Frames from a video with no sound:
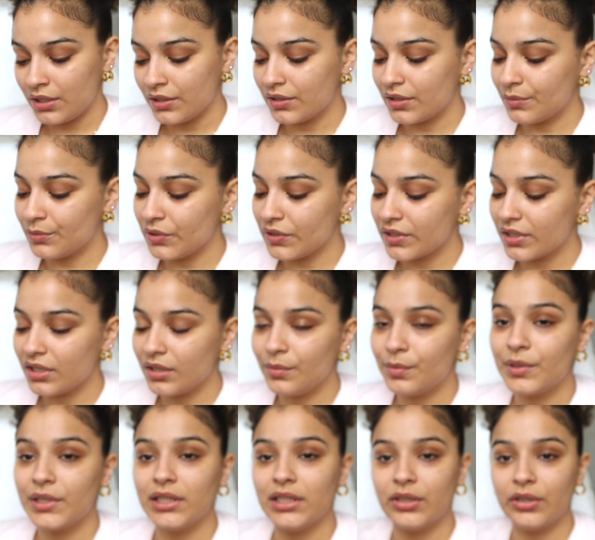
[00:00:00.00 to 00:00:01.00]
So I'm just gonna
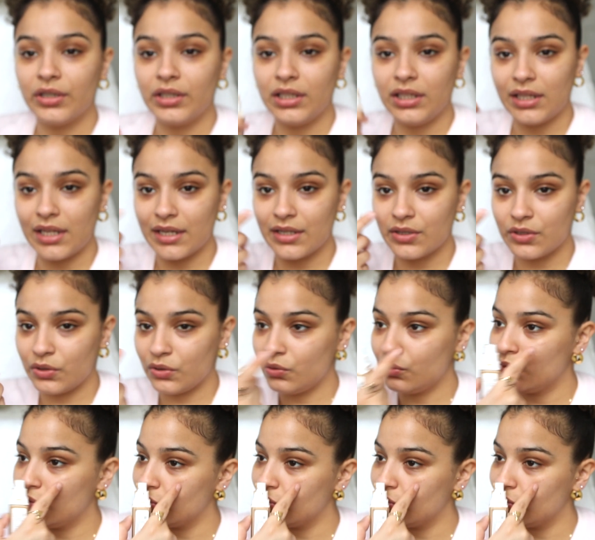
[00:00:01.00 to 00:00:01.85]
put literally like 2